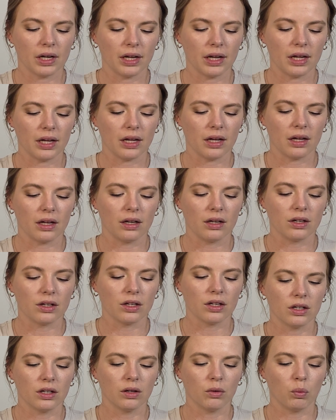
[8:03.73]
And
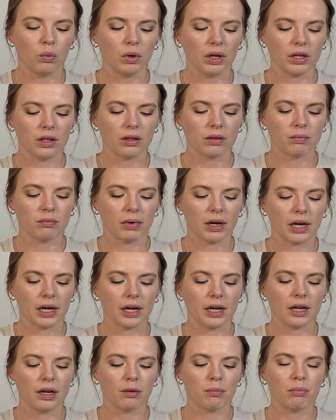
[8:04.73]
with
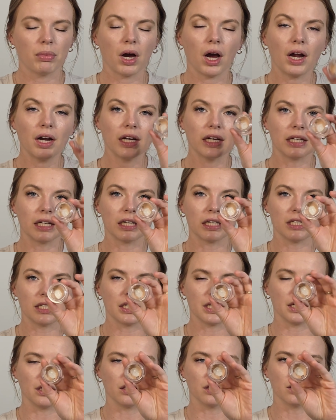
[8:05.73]
my potted
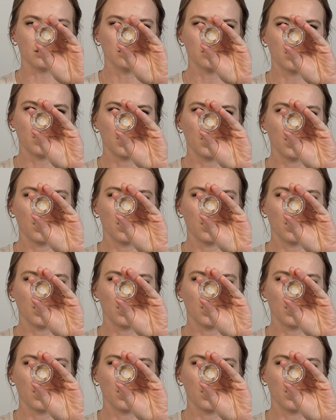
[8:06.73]
concealer,